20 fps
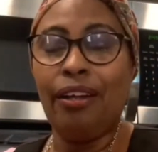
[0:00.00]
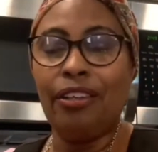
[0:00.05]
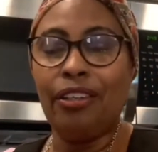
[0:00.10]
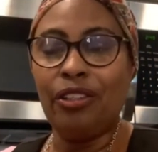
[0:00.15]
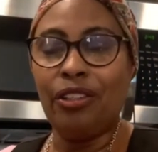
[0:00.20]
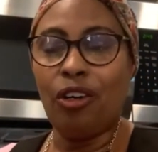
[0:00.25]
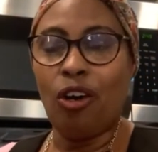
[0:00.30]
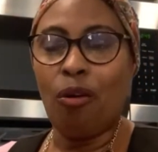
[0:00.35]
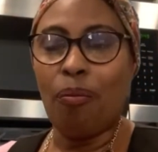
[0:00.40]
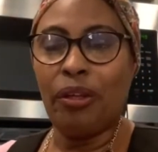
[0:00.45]

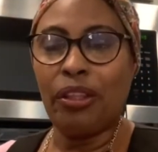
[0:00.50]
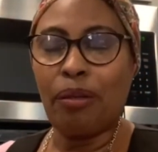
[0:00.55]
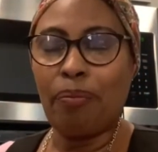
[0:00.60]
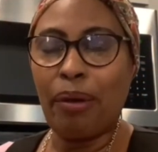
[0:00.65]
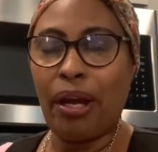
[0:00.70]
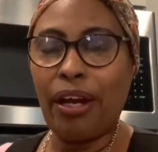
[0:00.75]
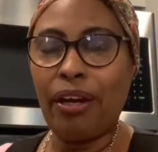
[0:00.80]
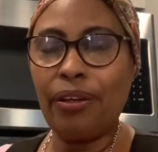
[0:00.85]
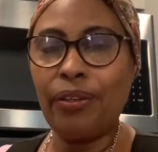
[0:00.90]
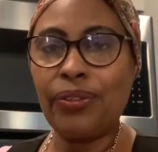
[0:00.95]
you know, but the
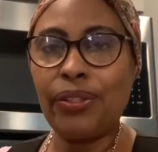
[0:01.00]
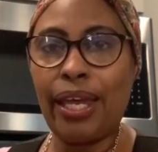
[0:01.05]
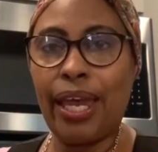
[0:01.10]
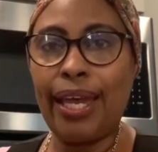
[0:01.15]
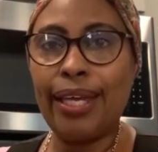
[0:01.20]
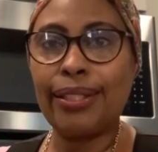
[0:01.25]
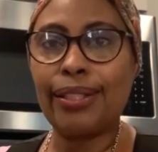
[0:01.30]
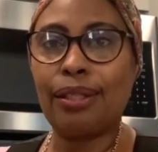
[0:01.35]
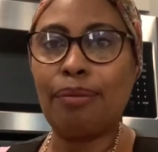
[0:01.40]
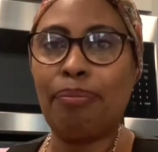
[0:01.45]
parents
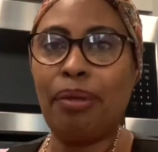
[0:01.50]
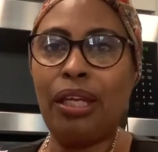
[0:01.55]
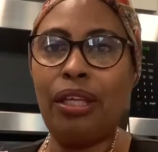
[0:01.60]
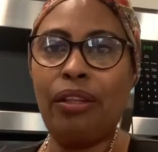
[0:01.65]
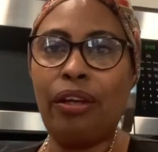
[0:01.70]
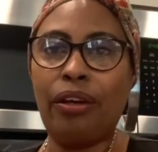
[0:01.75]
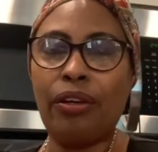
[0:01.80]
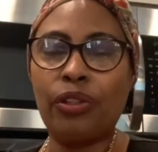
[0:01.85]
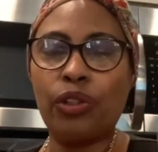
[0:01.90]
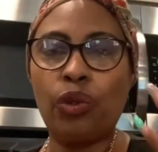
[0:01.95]
has to be
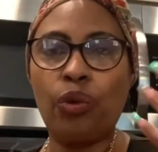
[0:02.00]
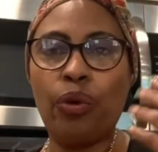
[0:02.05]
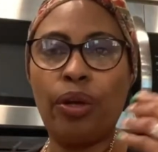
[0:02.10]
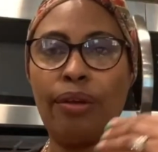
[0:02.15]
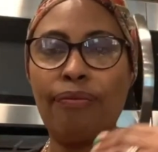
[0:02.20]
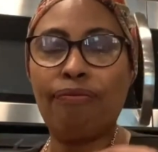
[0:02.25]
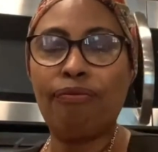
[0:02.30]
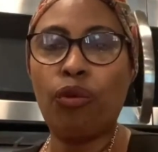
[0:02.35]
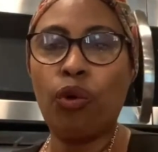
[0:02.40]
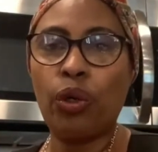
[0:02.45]
there to
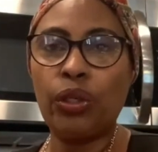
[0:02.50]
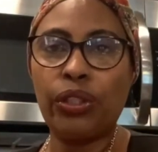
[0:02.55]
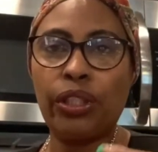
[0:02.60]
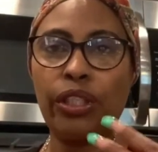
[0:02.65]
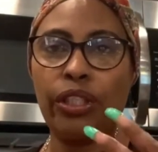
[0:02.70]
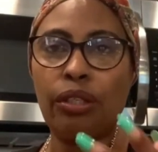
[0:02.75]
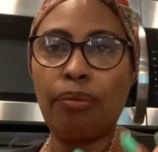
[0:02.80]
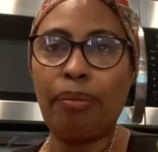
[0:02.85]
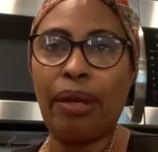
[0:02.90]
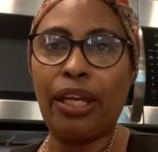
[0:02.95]
enforce
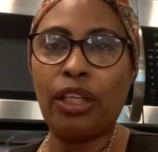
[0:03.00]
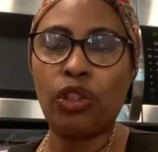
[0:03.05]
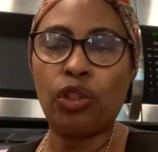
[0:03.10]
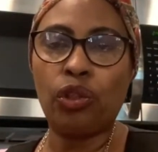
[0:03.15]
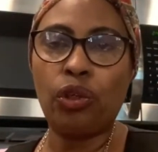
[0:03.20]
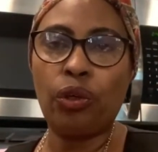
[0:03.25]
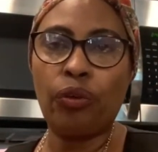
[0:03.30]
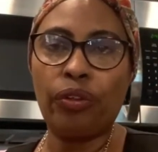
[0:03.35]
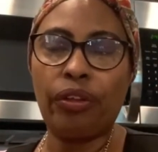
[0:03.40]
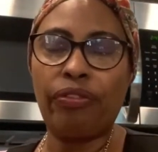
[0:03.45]
it to make
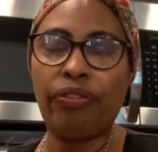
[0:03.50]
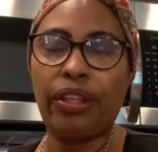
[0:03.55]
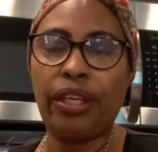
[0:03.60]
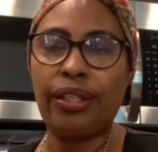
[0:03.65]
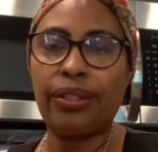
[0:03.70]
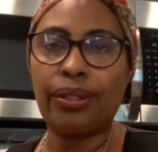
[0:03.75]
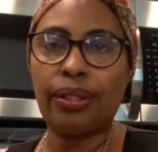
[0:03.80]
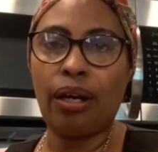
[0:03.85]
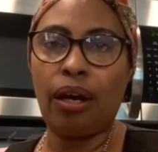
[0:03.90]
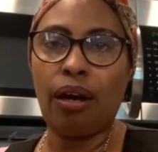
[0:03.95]
sure that
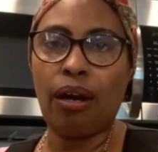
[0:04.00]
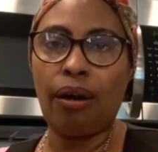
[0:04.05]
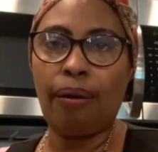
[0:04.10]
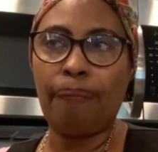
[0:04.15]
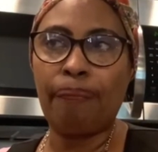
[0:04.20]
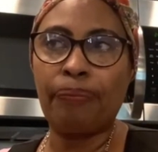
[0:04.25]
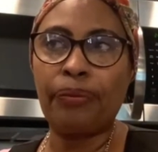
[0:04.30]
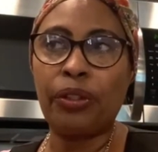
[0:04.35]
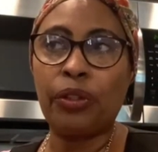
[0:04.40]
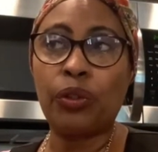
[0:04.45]
this
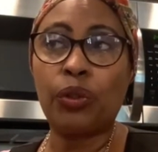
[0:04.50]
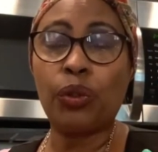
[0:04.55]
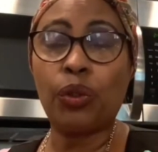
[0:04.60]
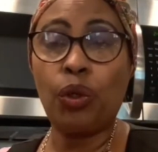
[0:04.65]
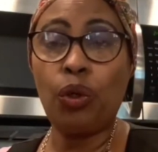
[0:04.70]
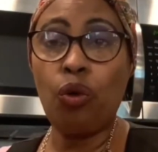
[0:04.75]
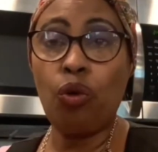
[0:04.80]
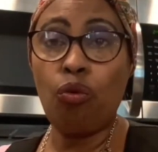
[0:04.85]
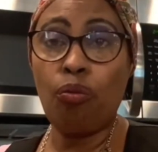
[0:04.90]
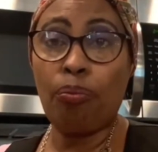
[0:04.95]
um,
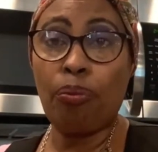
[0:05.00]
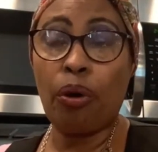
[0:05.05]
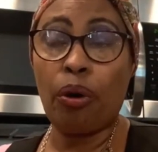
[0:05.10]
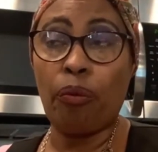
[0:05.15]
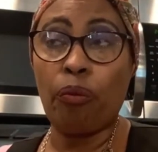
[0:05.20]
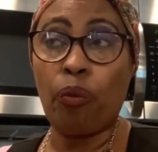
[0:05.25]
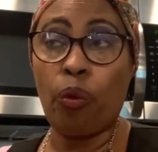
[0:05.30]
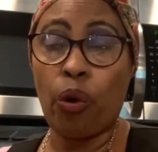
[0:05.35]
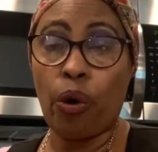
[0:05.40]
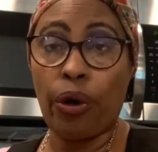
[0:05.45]
school
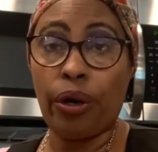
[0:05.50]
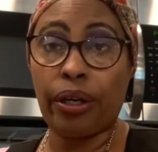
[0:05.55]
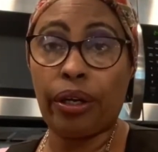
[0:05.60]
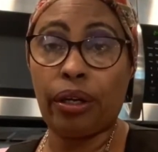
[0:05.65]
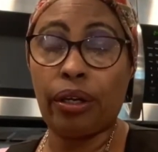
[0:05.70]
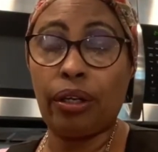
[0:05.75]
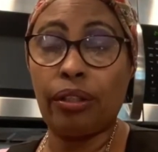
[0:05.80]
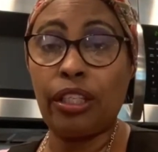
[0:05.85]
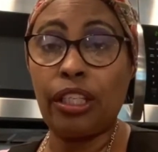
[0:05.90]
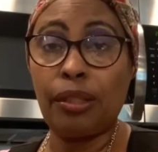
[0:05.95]

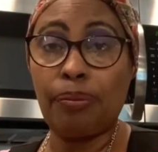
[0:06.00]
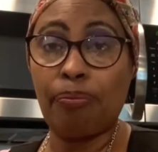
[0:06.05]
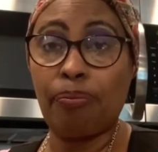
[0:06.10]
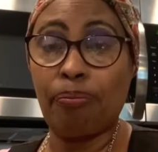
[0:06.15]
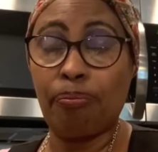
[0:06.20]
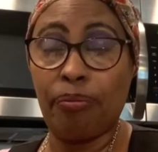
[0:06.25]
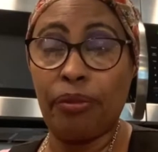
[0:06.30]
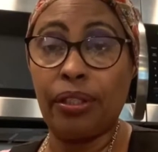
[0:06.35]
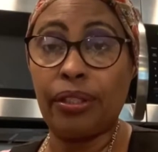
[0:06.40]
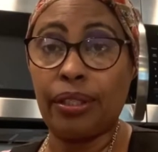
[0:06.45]
work, these
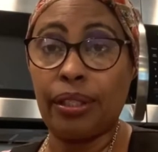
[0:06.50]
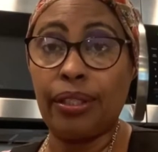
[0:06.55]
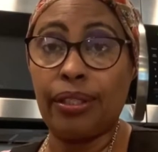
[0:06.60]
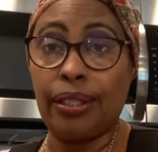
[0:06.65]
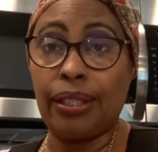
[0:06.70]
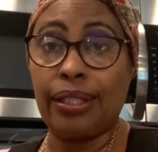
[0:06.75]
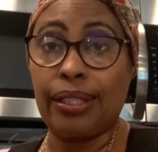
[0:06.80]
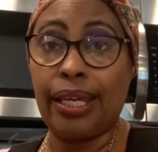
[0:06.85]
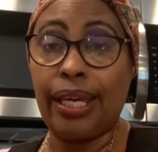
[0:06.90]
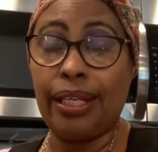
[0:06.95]
this is,
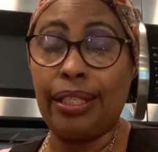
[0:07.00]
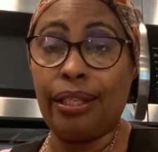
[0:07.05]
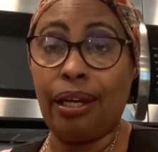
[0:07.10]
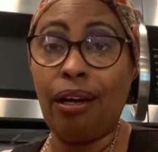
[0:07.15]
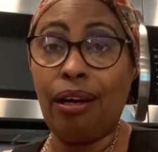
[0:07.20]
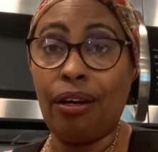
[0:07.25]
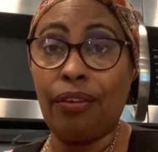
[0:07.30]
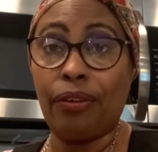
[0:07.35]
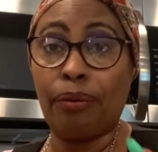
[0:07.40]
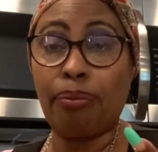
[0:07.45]
is getting done.